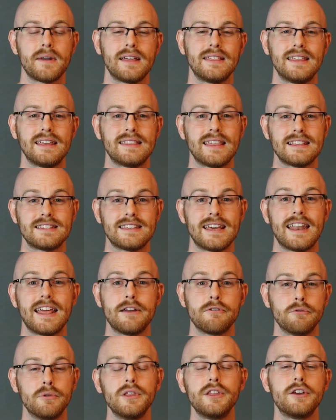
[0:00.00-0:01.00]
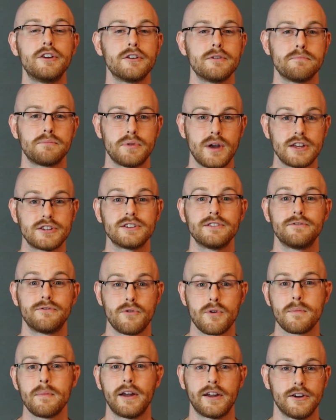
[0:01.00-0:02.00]
And I think that set a really good impression
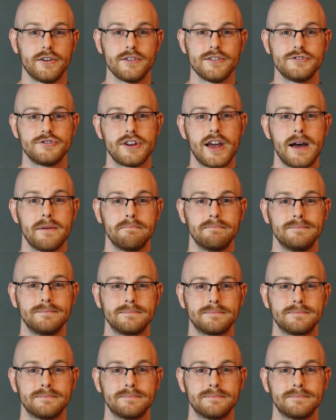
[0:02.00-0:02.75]
for my current job.